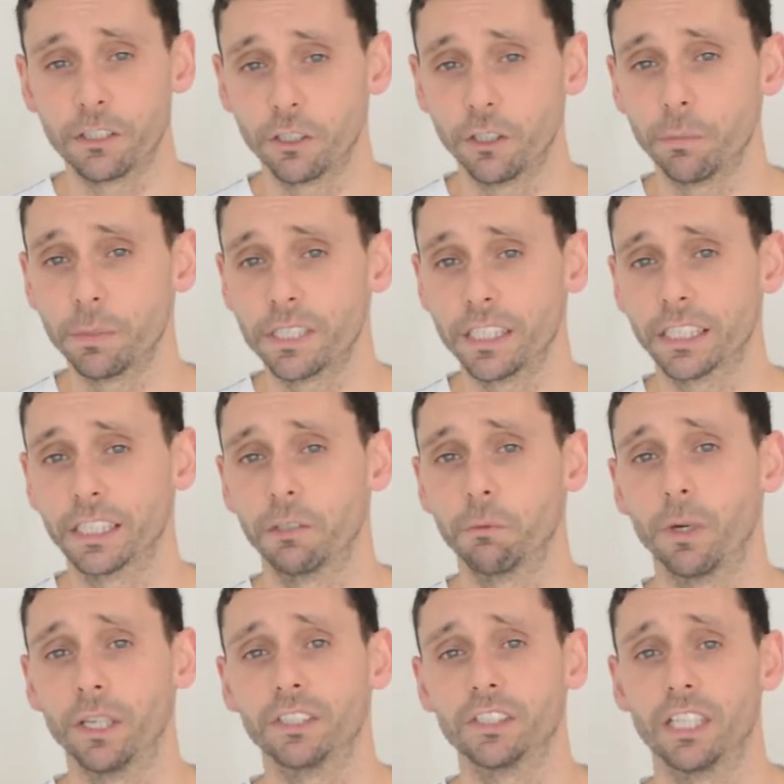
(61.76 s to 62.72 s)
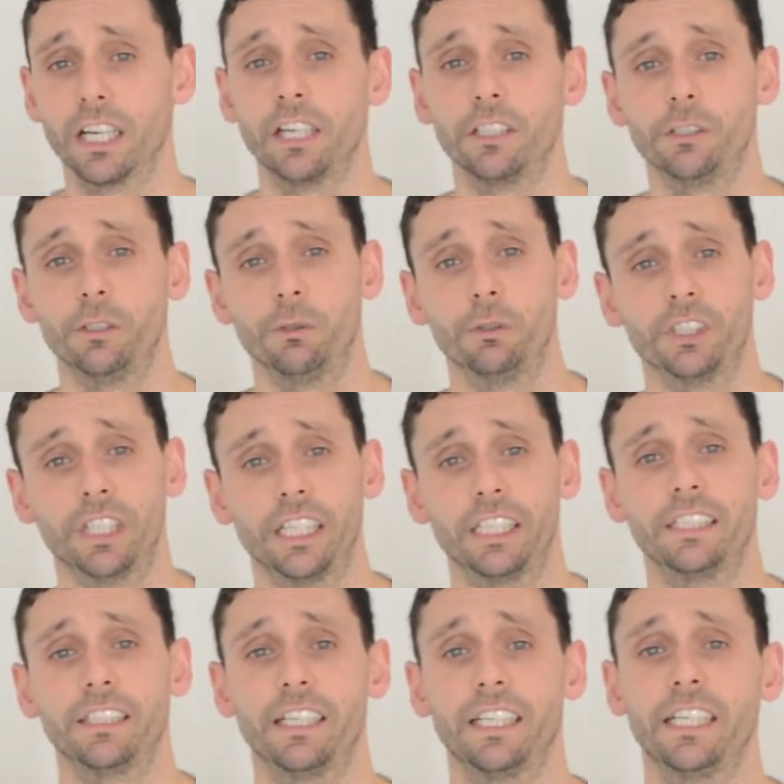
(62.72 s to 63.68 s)
to, particularly ones that are
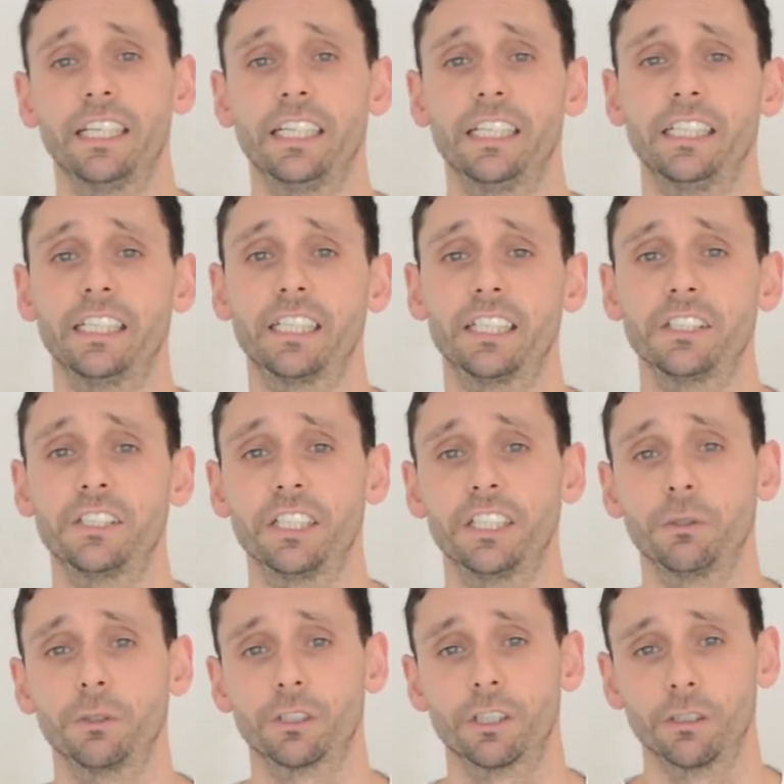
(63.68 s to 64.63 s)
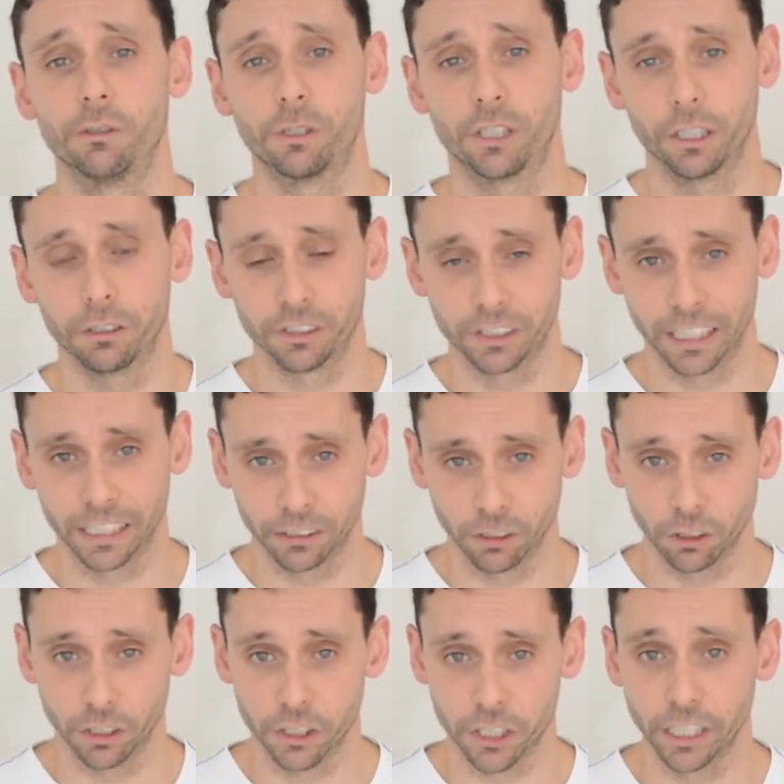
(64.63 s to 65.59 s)
using the continuous glucose
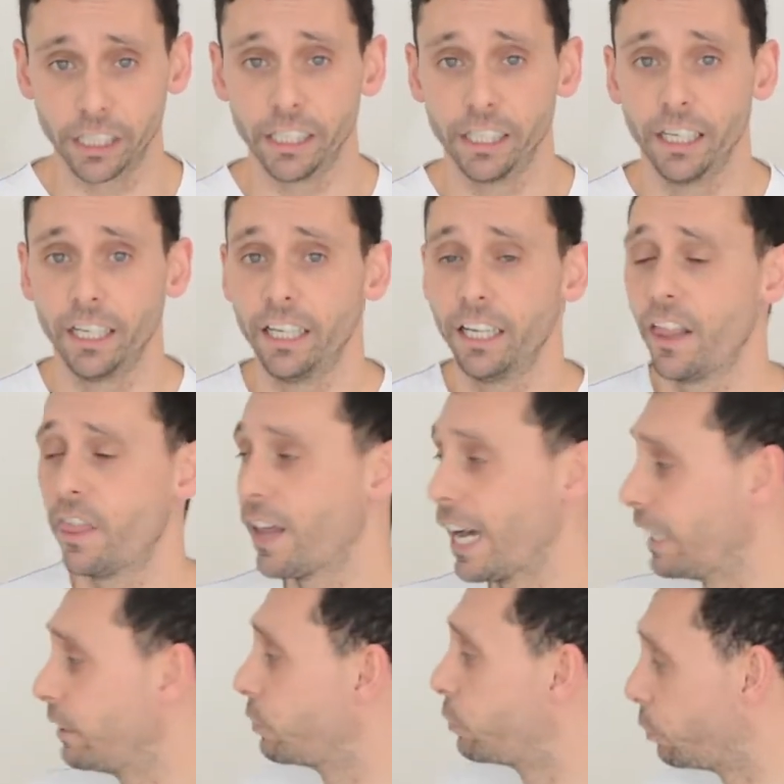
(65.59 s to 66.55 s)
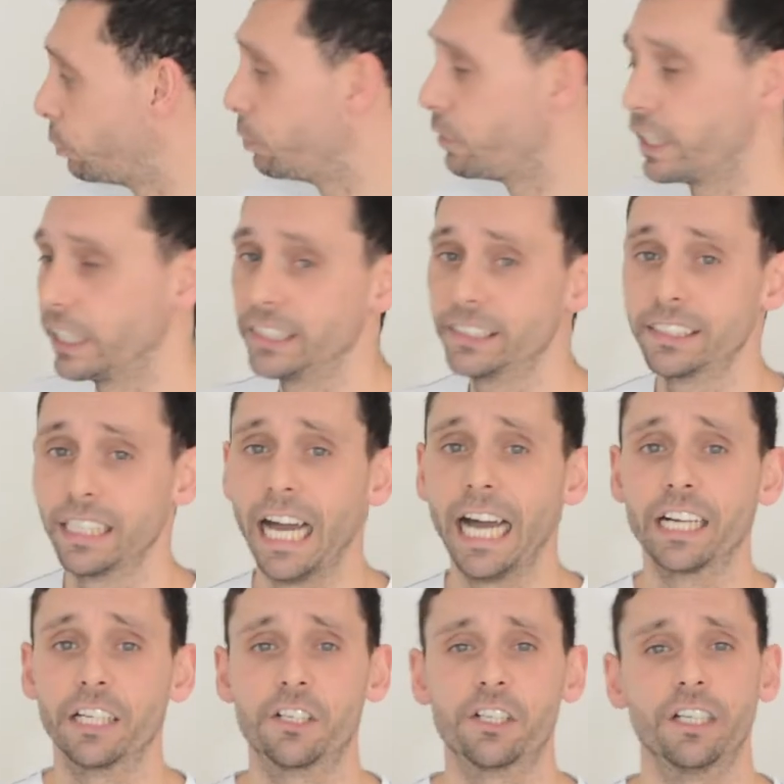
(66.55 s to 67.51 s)
technology, that do this
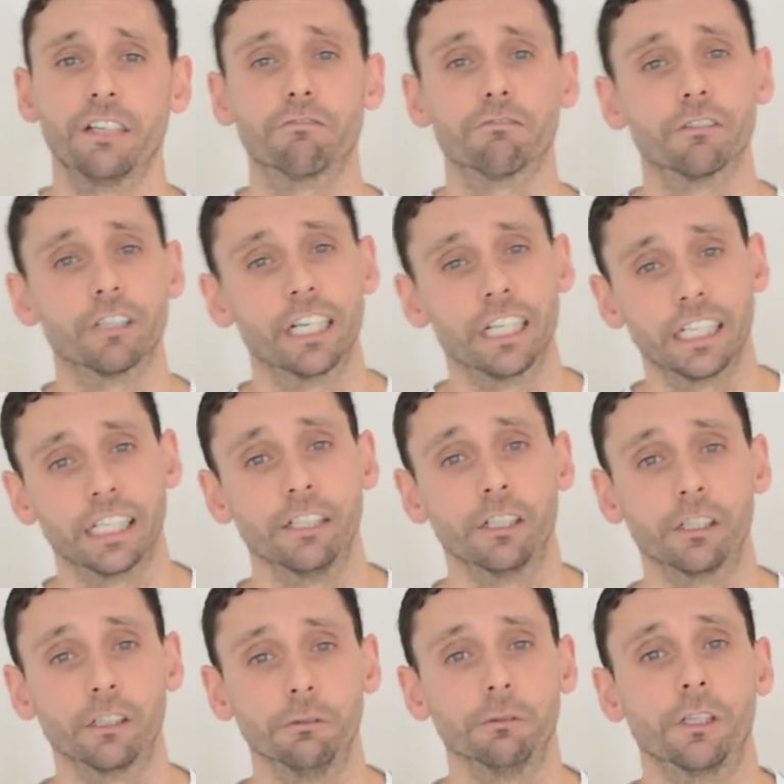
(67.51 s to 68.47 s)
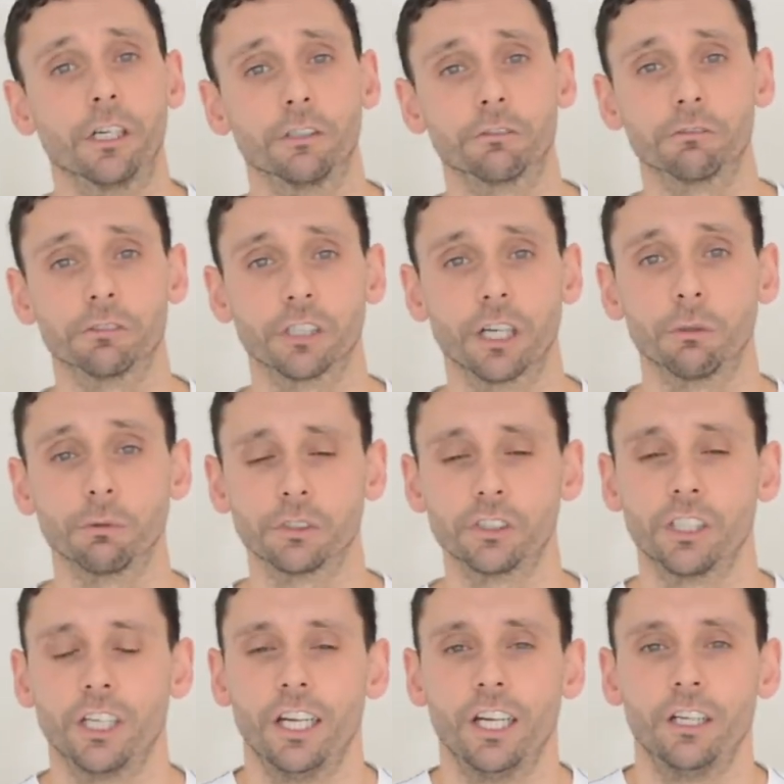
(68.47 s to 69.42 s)
and achieve really good glucose
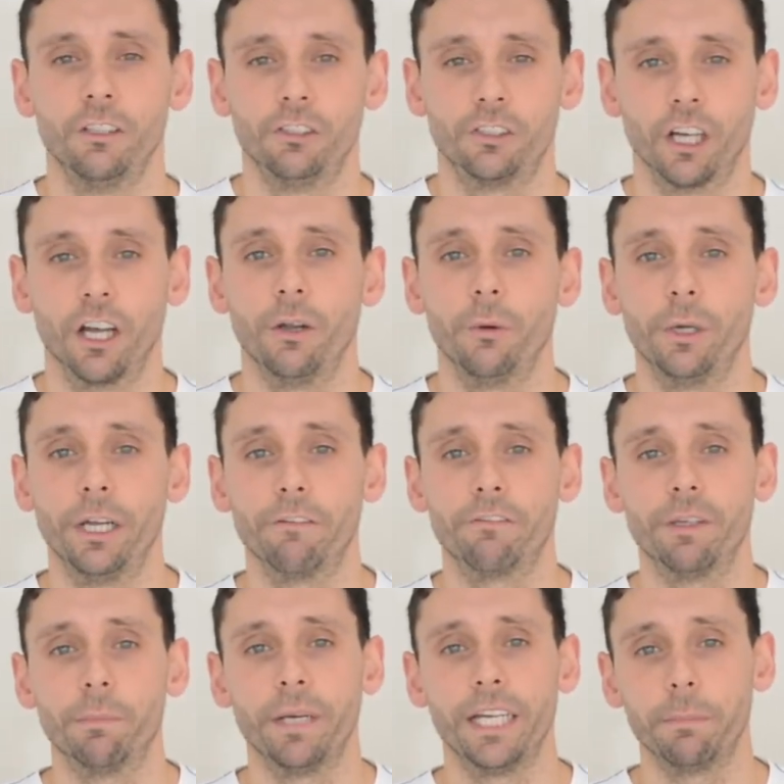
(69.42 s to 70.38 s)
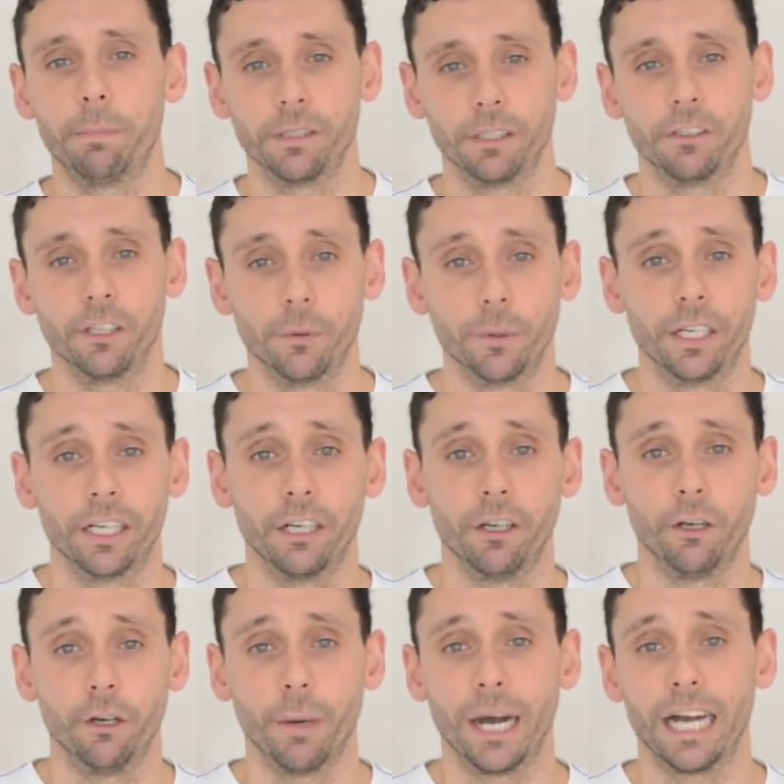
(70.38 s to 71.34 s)
results. So if the people are doing
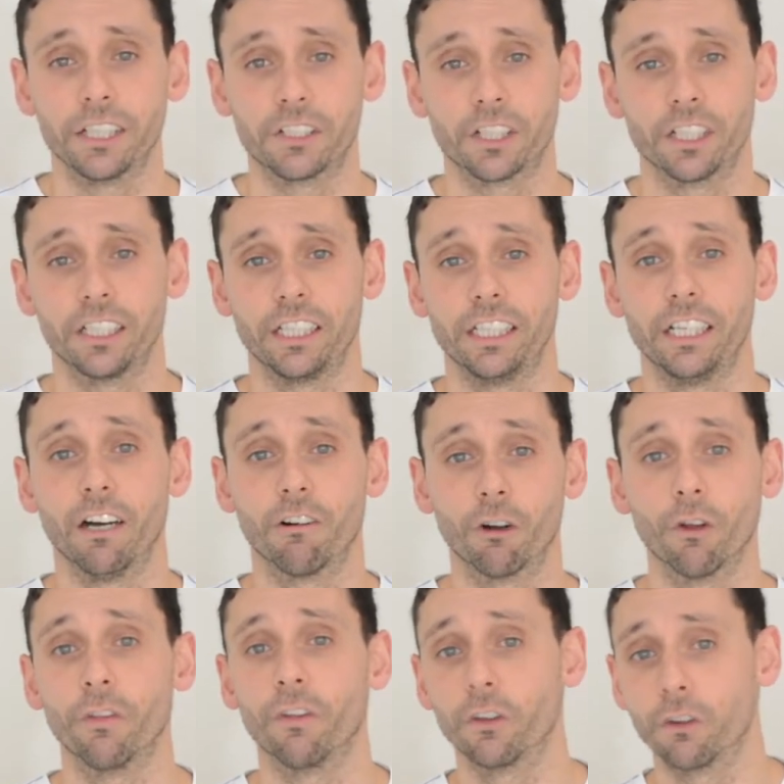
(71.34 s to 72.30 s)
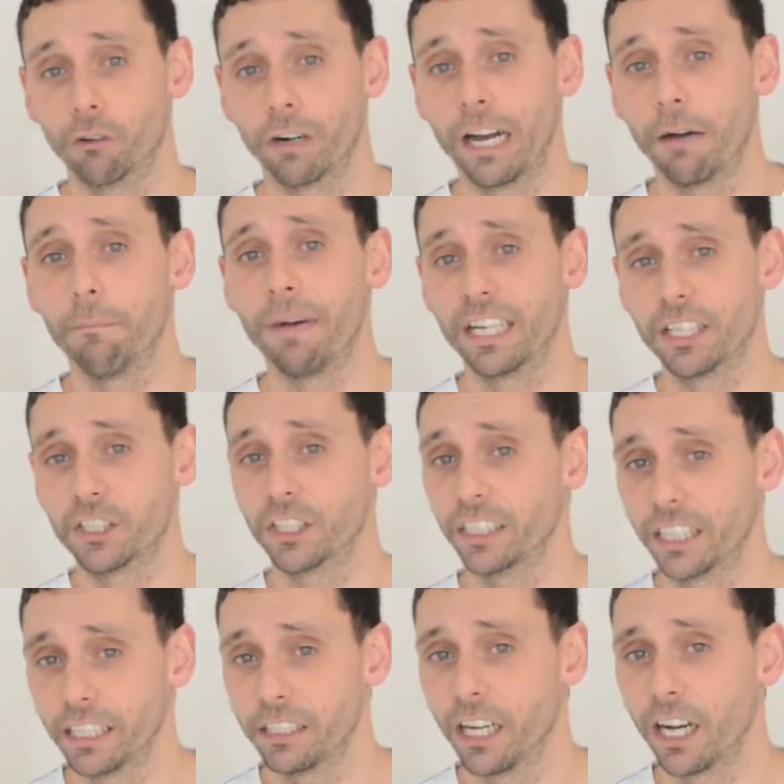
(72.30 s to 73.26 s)
it who actually are on the ground
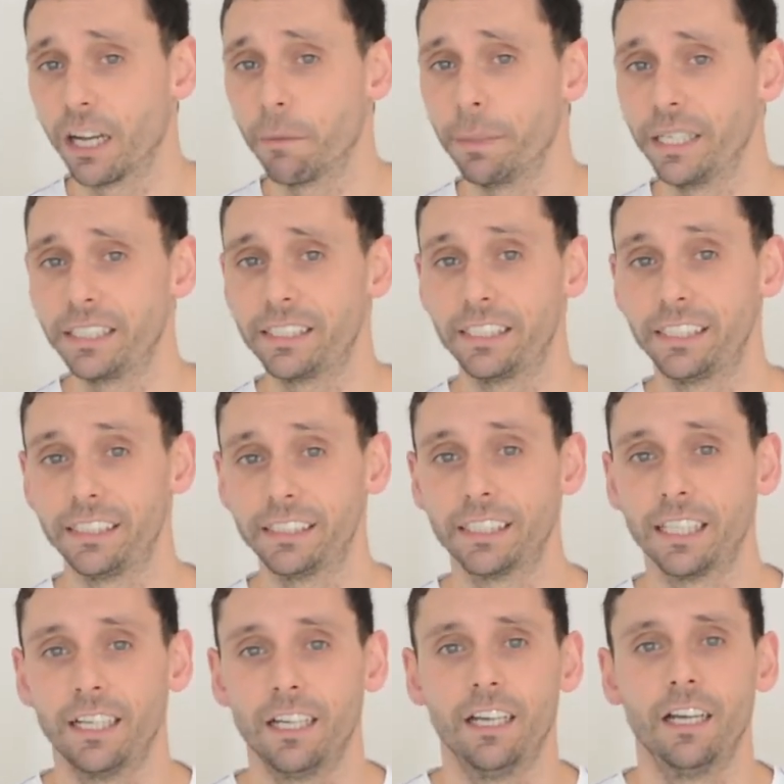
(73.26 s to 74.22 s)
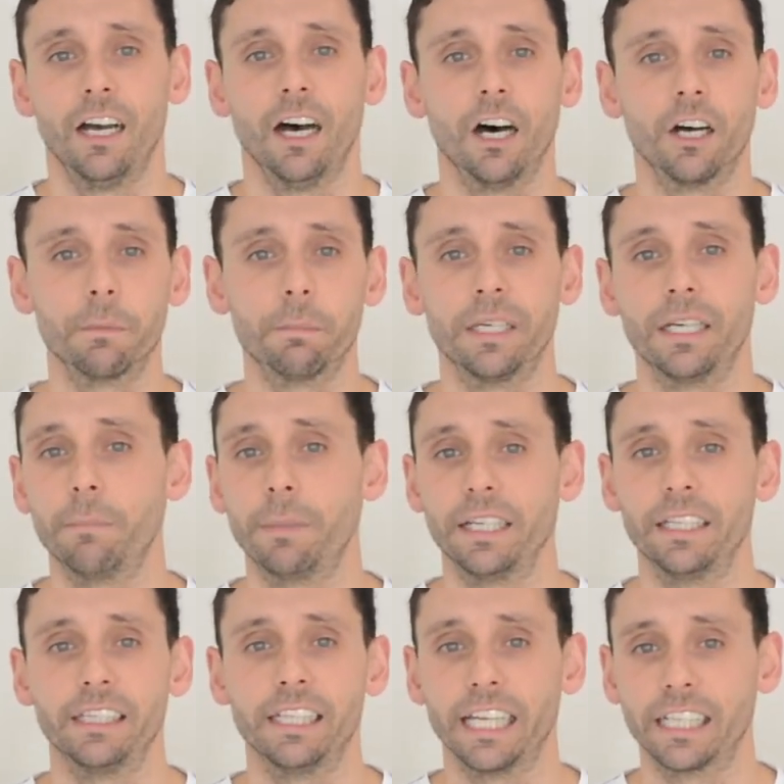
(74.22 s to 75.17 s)
managing their diabetes, I'd be a
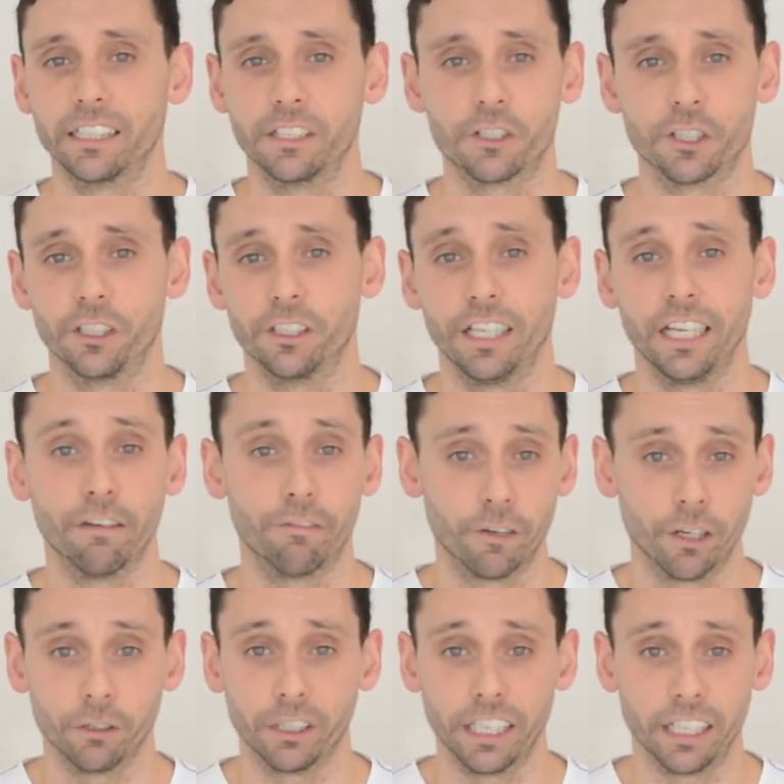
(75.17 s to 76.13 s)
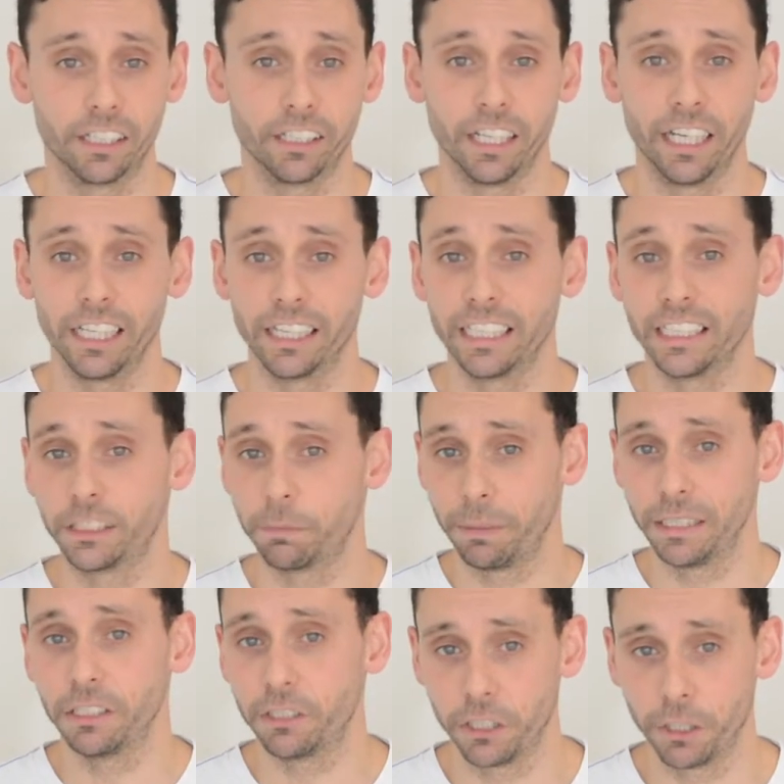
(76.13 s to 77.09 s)
bit negligent if I didn't at least
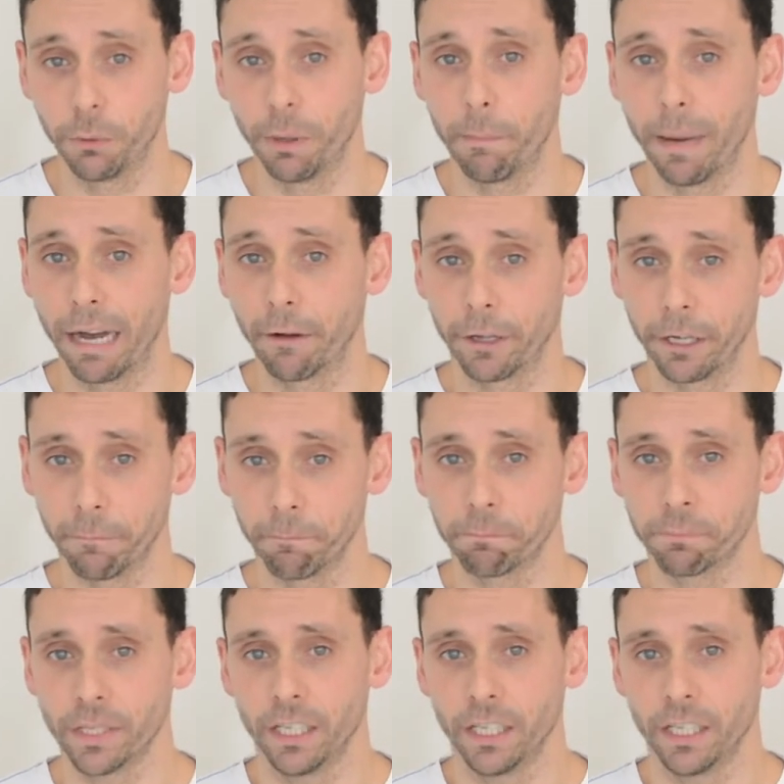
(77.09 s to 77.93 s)
speak to you about it.